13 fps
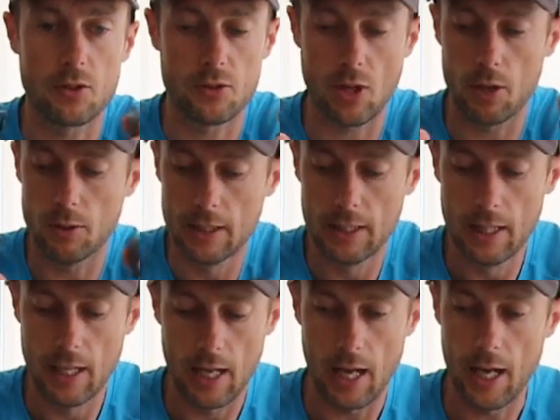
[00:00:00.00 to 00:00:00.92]
So
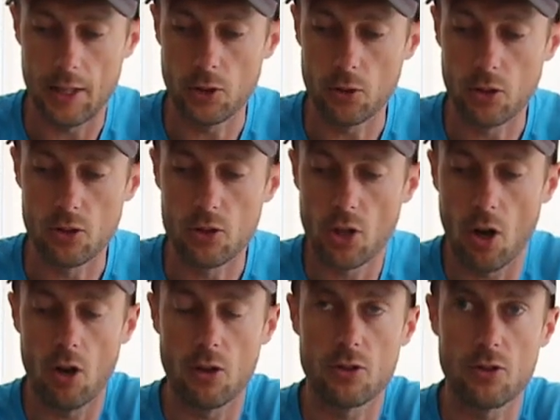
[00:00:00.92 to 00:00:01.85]
you can
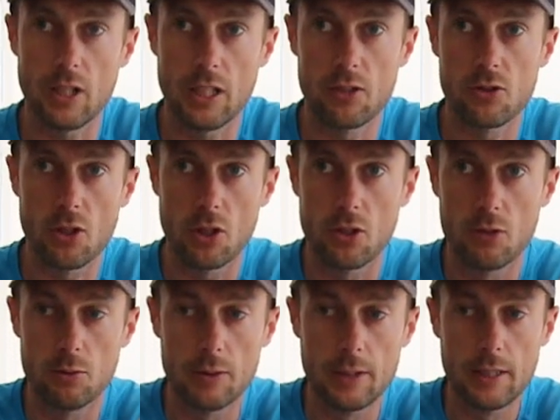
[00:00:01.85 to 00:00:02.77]
charge these
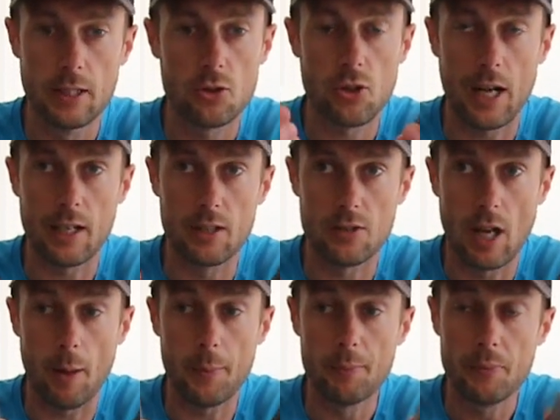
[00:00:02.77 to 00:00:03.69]
two trackers
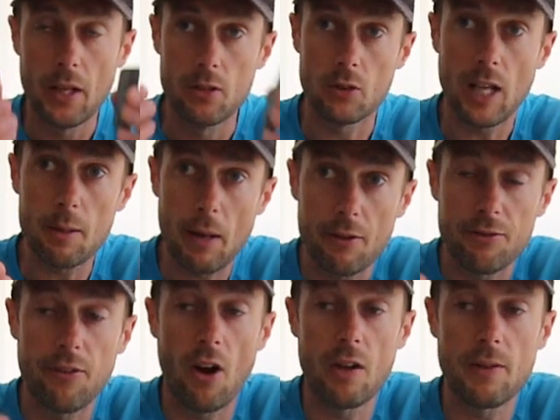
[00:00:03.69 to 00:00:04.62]
up. You'll get about
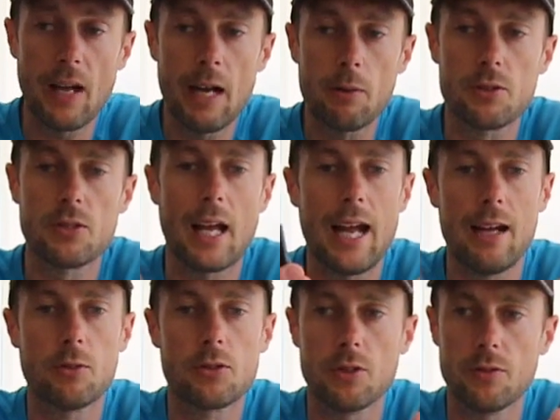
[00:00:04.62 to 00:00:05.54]
5 hours
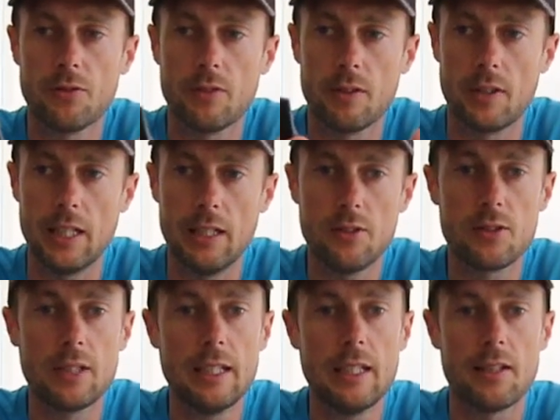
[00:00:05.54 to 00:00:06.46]
out of
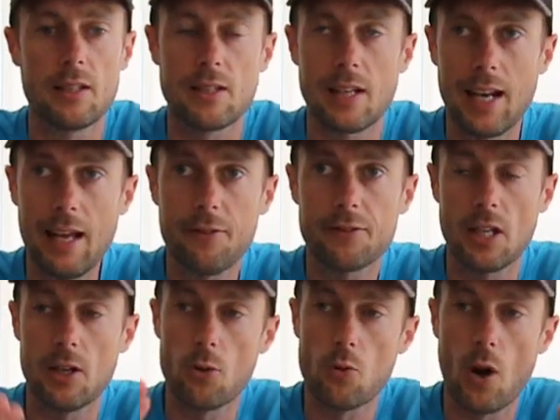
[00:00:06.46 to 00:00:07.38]
these. There's a left
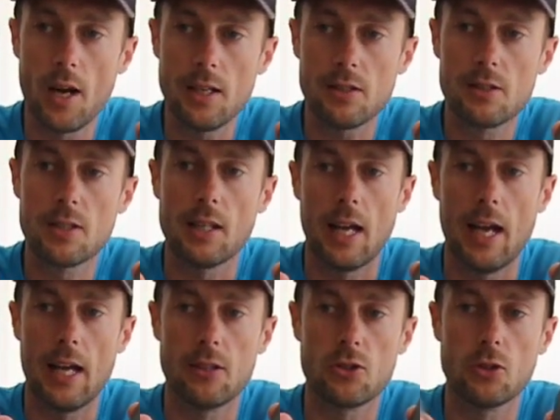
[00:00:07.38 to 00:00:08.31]
and a right,
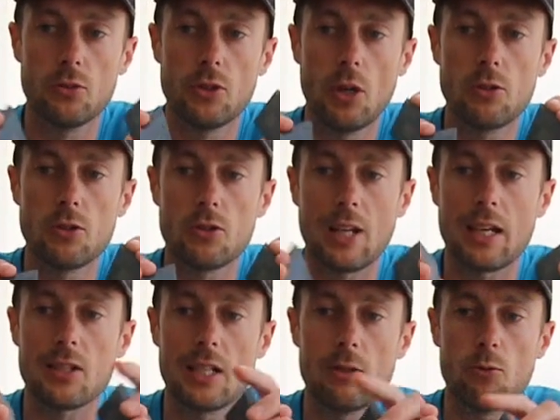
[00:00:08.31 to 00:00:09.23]
and you'll notice
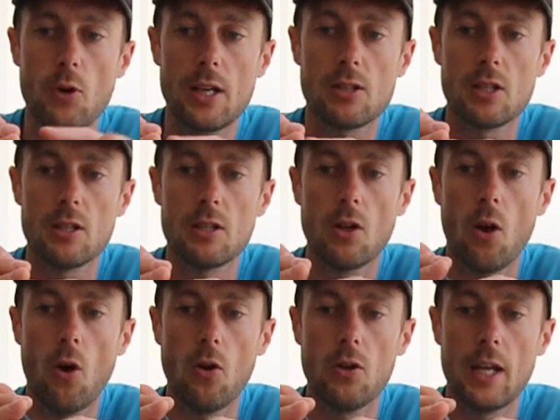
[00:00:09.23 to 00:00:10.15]
actually written
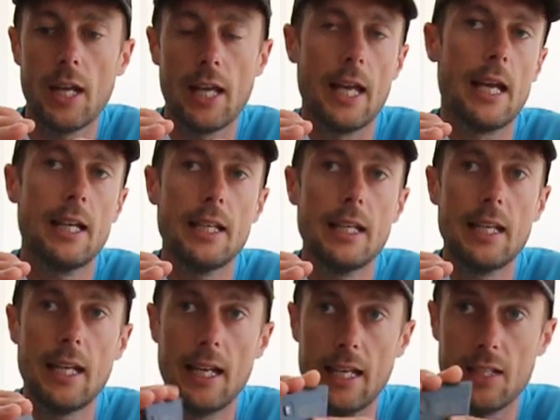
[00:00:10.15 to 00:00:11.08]
on here
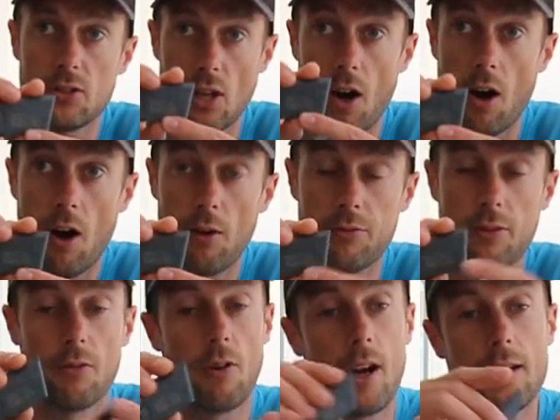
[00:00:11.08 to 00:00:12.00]
is R
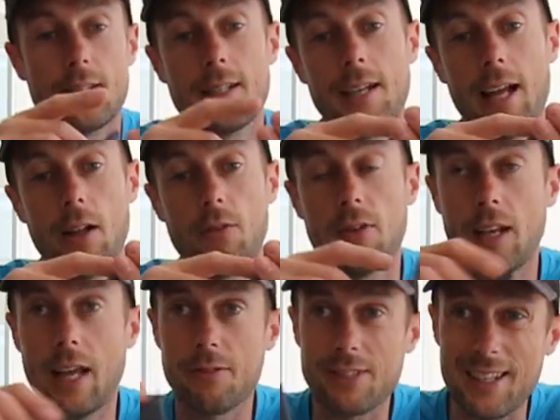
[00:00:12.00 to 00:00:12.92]
for right and L for
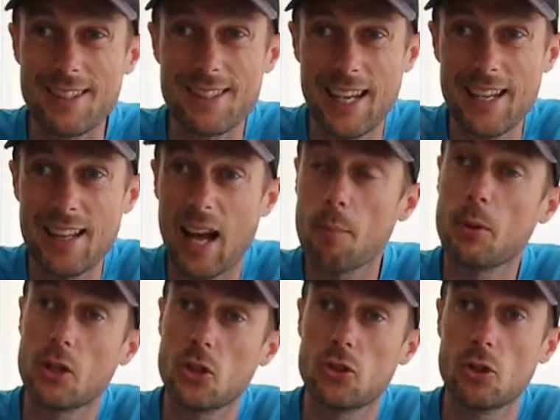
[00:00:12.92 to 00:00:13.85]
left. I say that
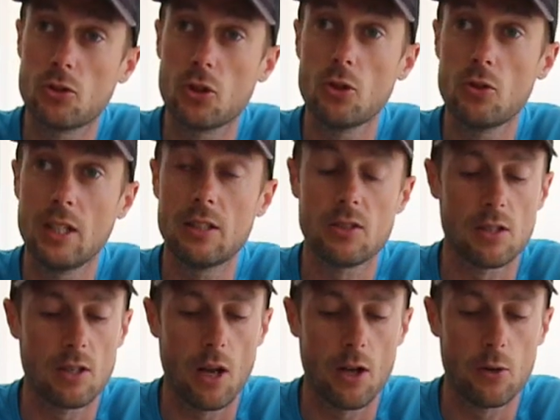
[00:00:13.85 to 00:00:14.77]
because you do need to
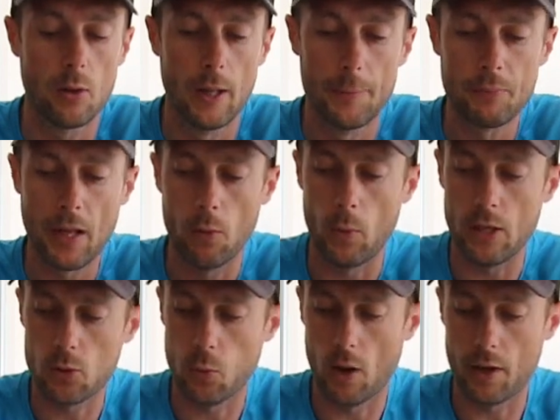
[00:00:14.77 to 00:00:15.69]
know
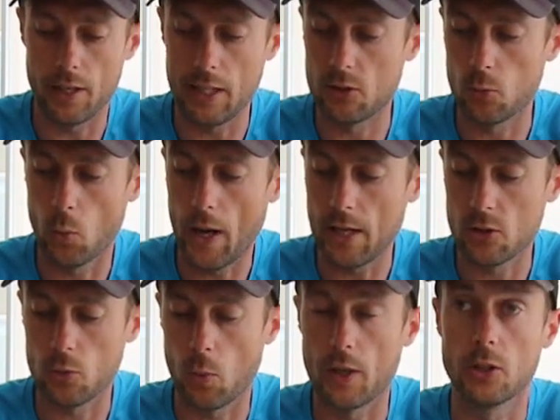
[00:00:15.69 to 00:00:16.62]
which one is
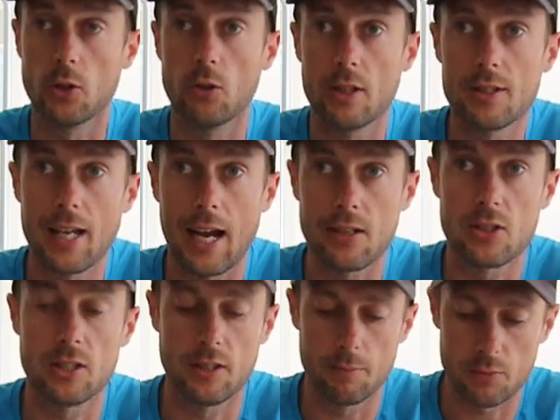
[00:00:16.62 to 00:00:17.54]
which when you're
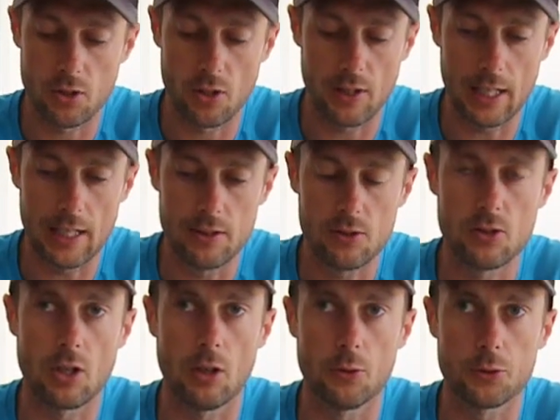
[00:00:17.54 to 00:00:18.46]
attaching them to the
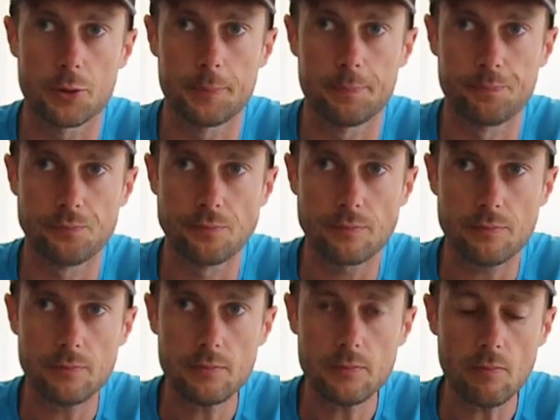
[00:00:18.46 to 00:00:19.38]
insoles.
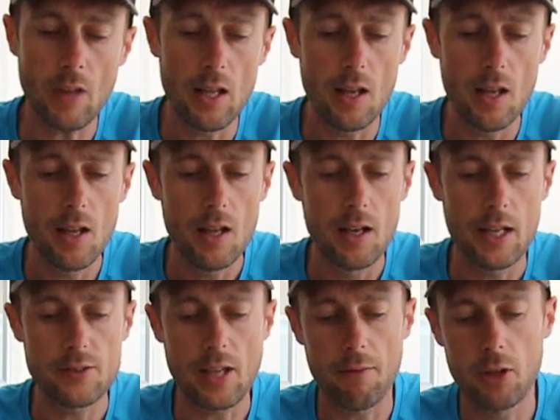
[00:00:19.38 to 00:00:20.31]

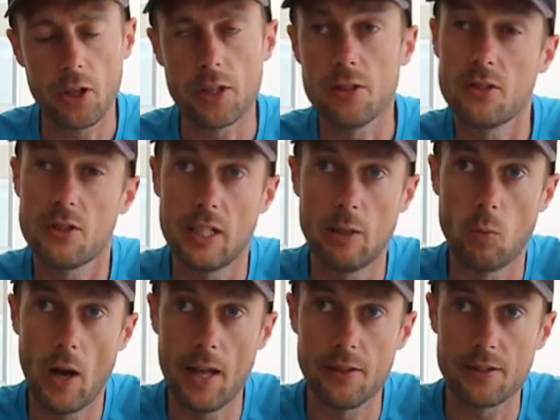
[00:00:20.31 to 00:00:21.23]
Let's have a look and see
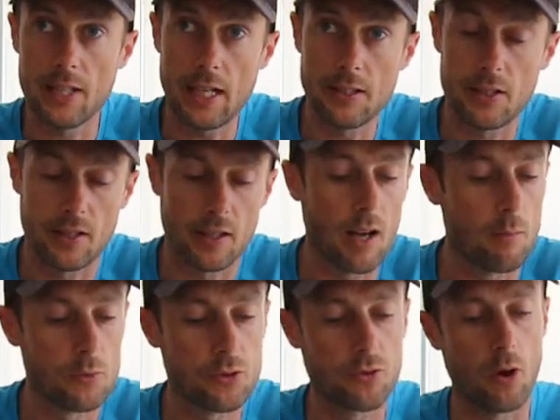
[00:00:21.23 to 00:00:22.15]
where the data
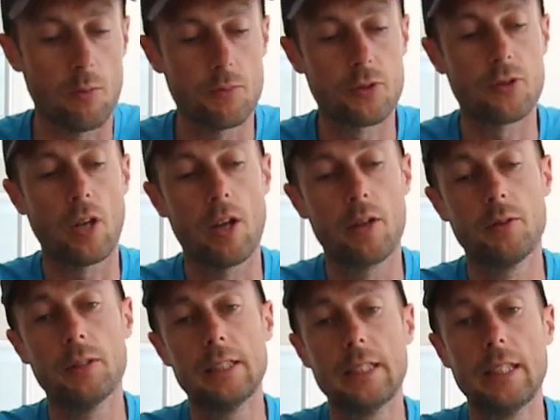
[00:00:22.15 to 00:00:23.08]
comes from. So
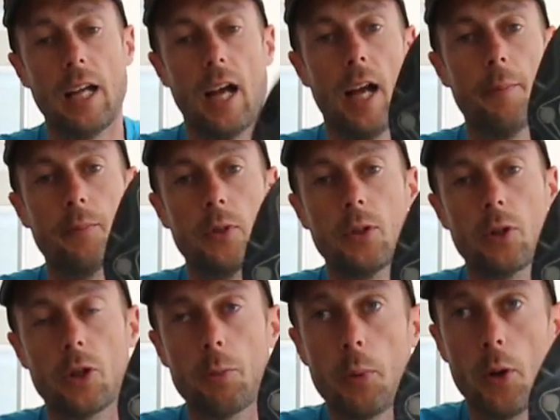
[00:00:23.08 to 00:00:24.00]
you're
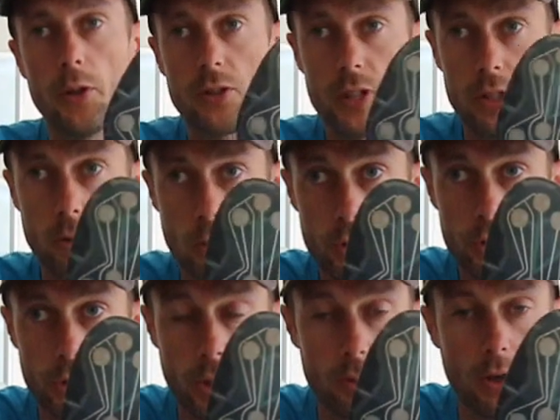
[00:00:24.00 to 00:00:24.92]
going to put this in your
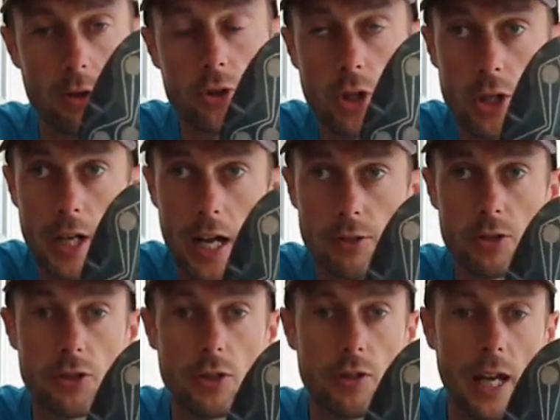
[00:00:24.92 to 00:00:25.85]
shoe, and I'll show you how to
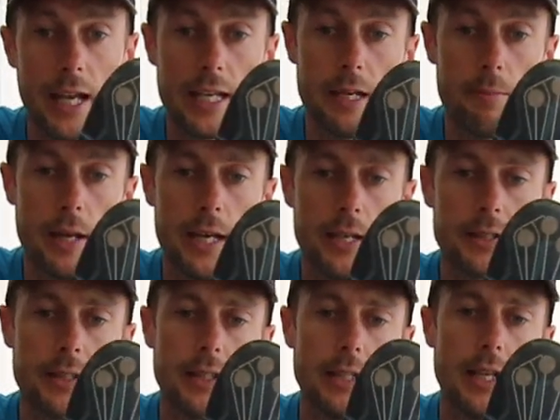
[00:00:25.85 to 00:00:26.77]
do that in a minute.